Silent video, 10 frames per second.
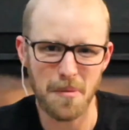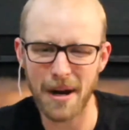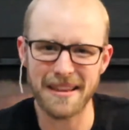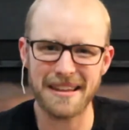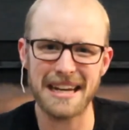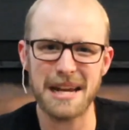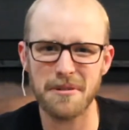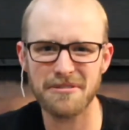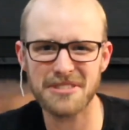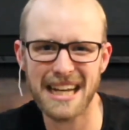by the
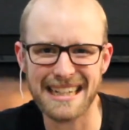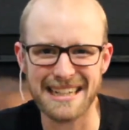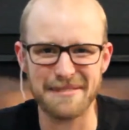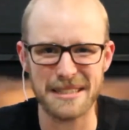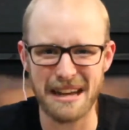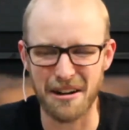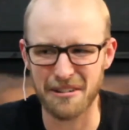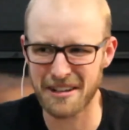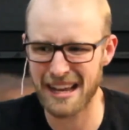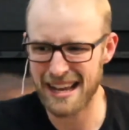name of Satan
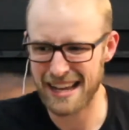himself.